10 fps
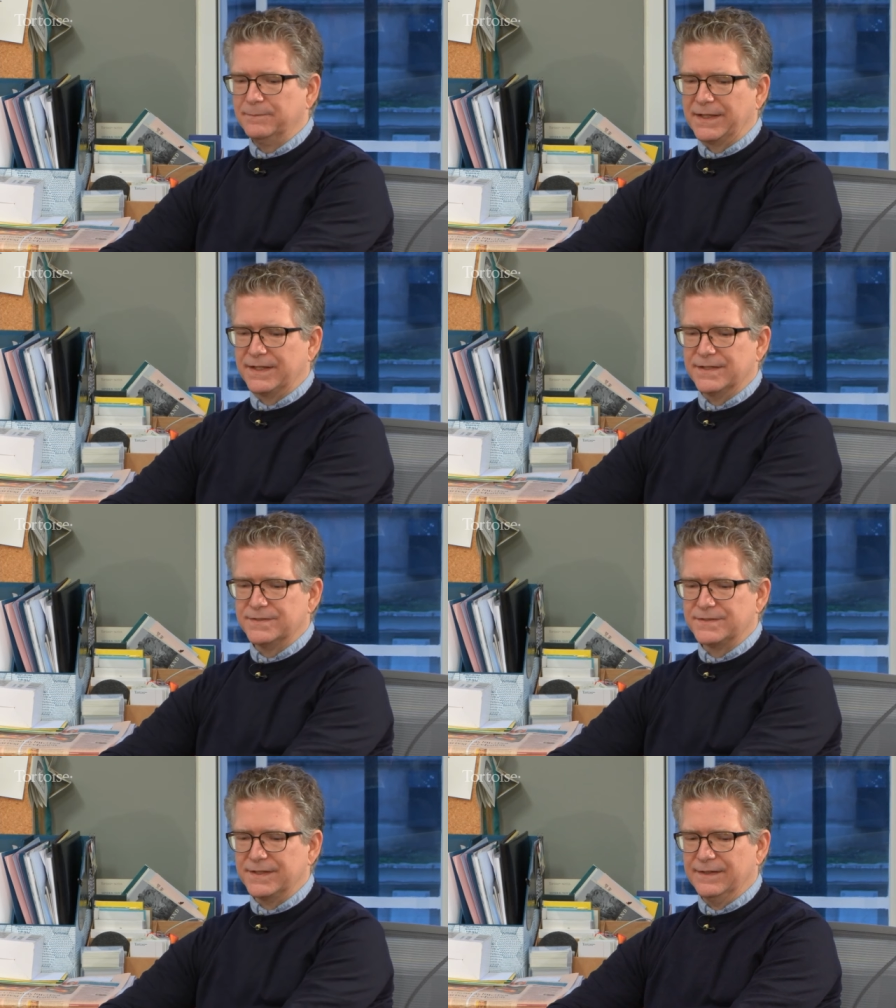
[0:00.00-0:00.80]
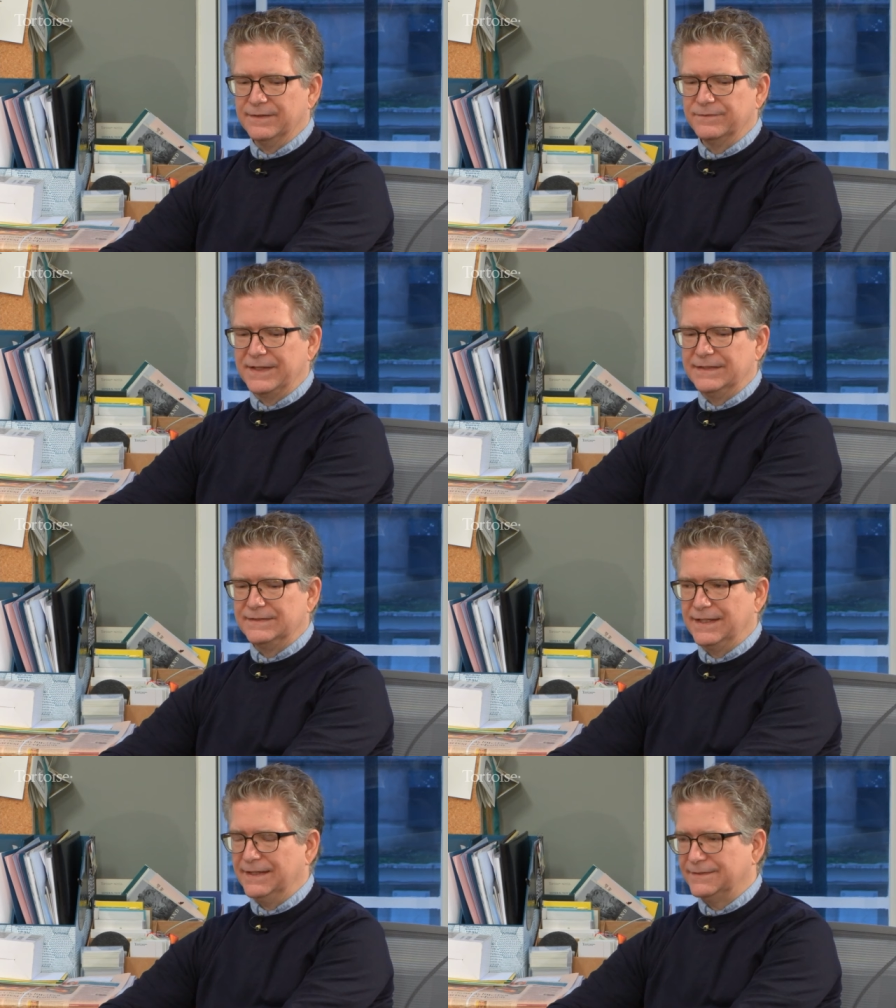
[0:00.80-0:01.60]
because of
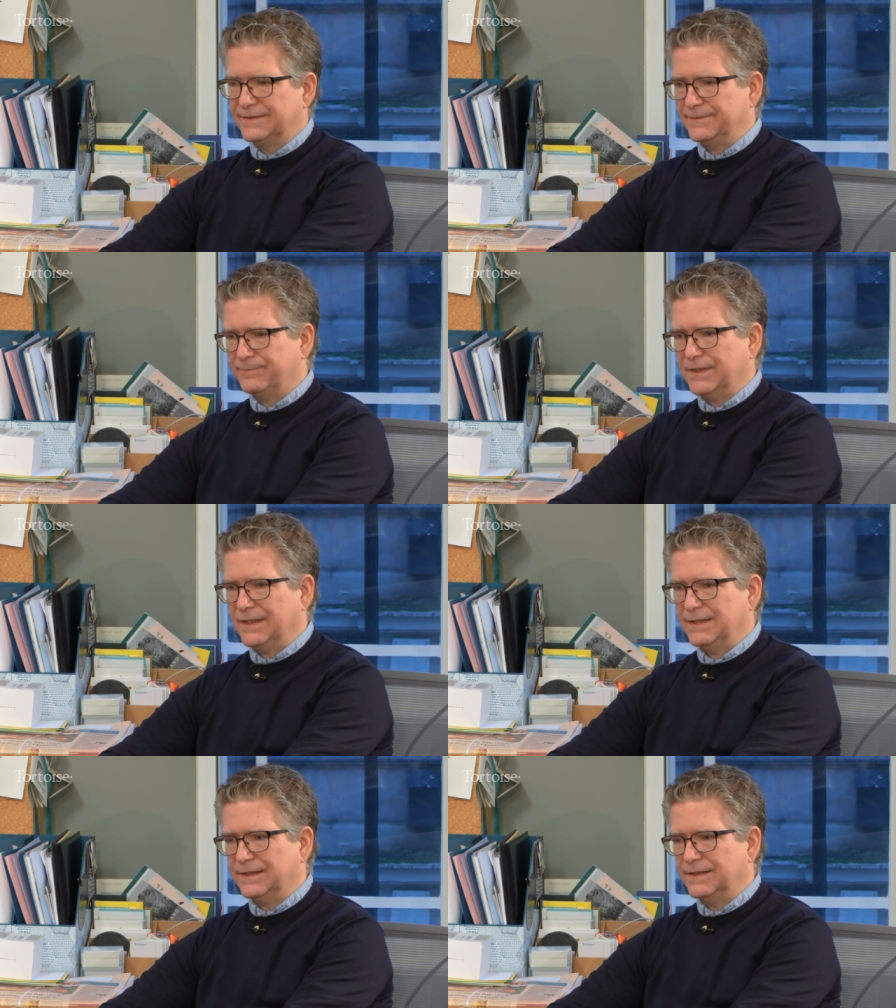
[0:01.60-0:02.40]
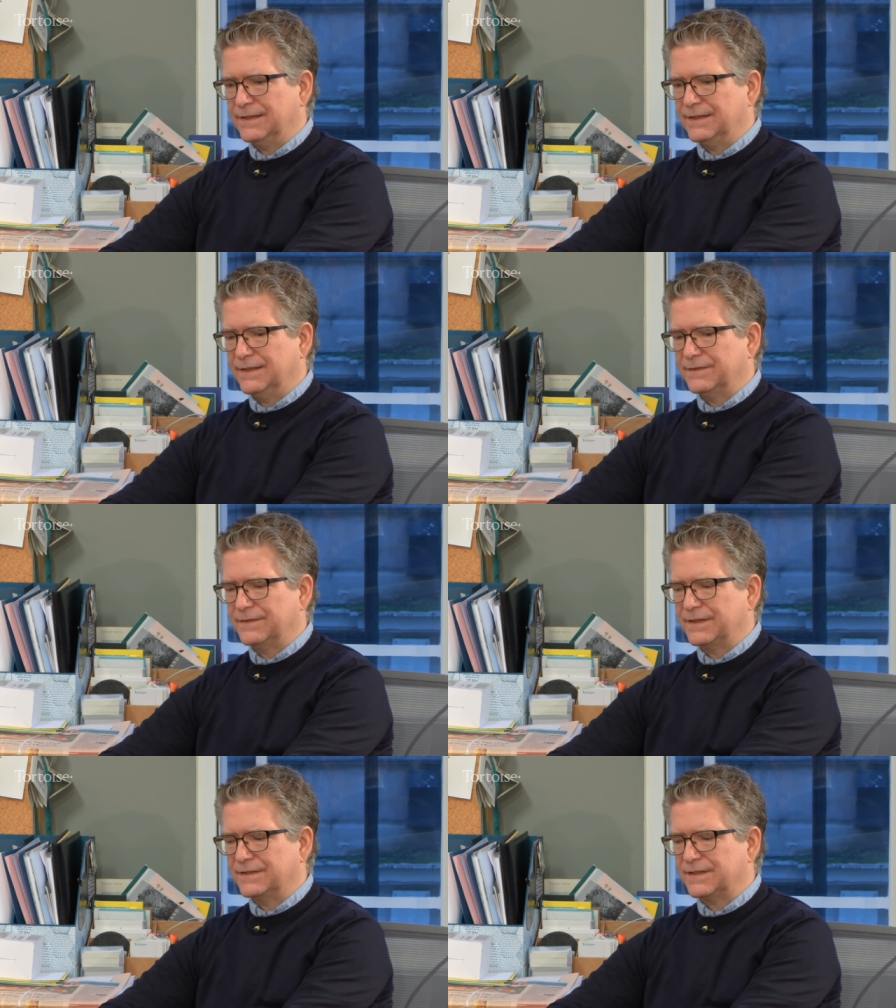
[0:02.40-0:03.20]
intent, and
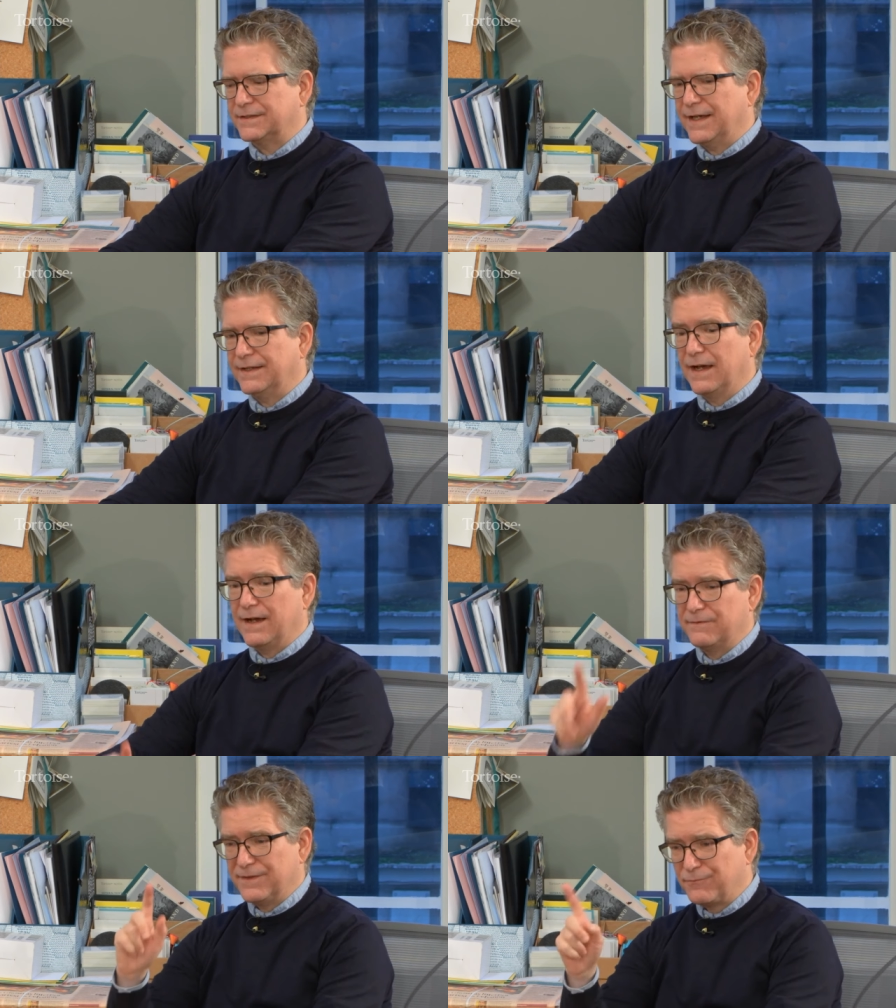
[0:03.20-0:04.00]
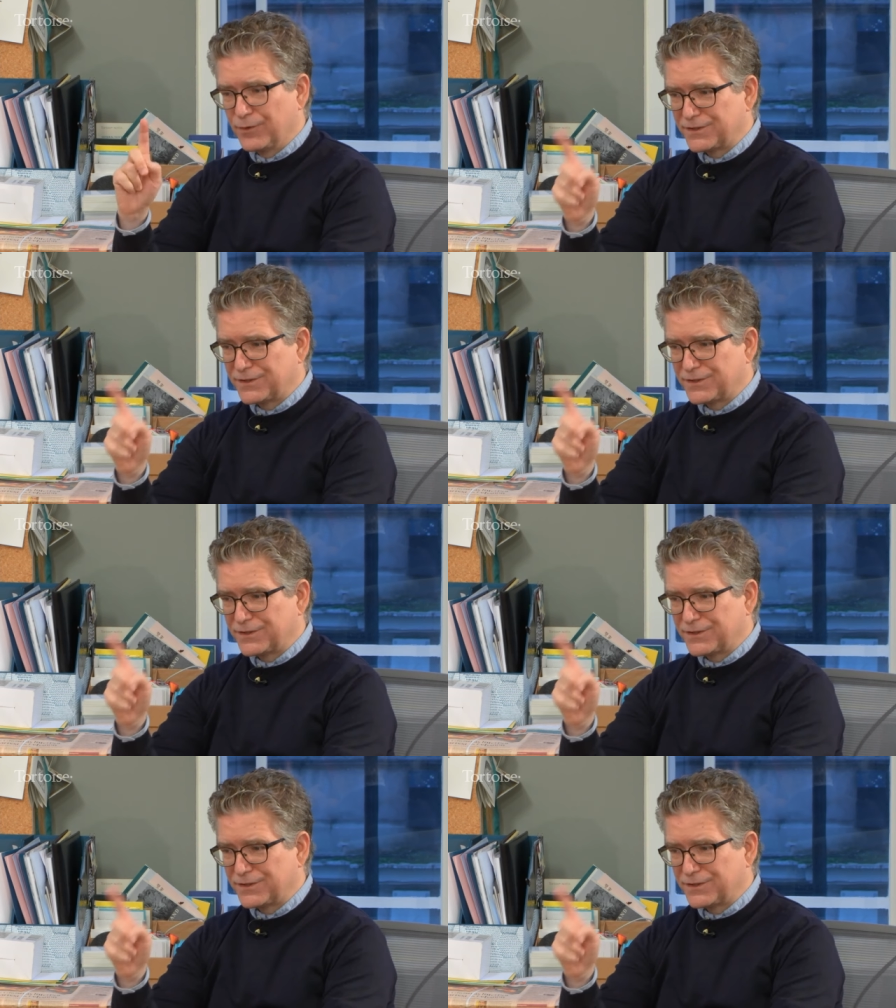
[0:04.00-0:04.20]
other things like that. Now, the